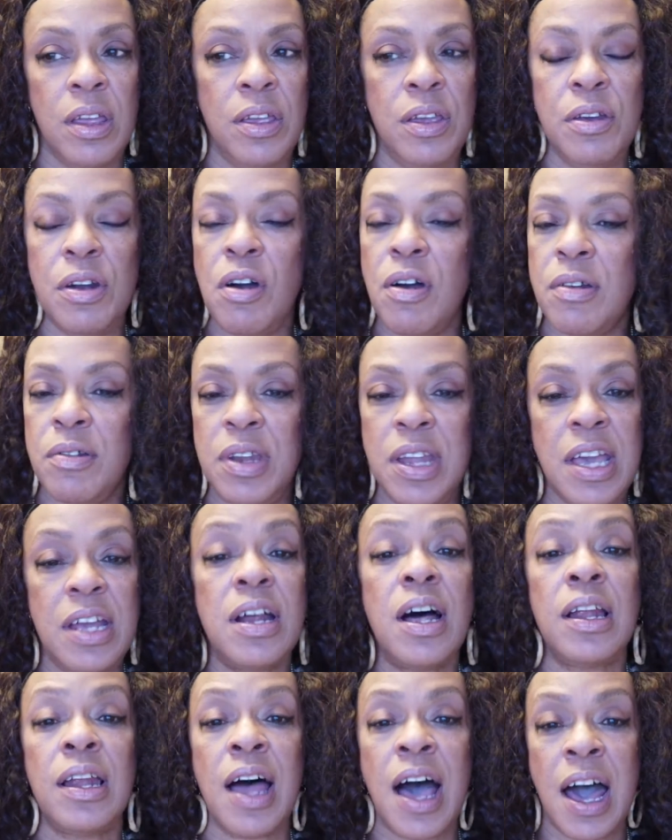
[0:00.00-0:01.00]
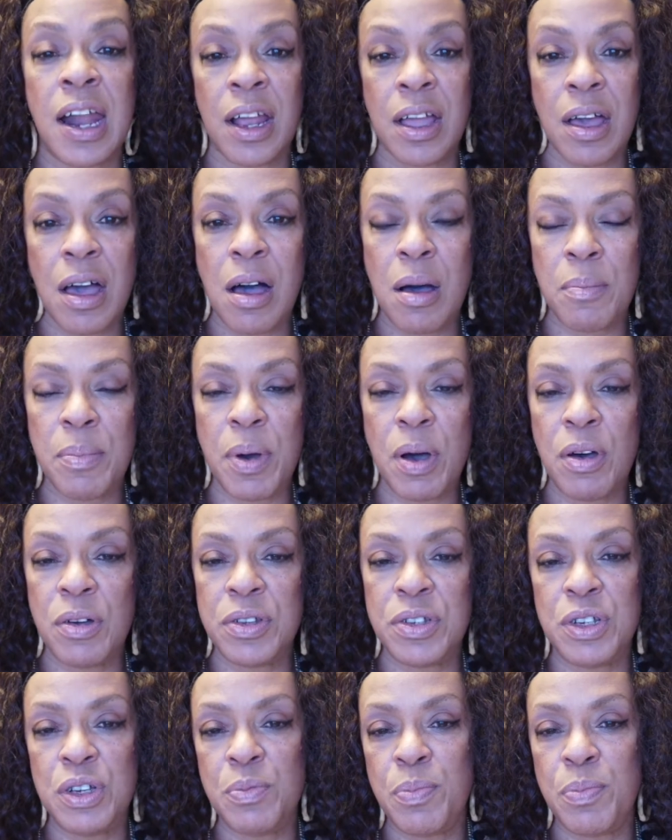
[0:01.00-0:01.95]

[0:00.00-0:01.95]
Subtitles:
You don't need a lot of compost.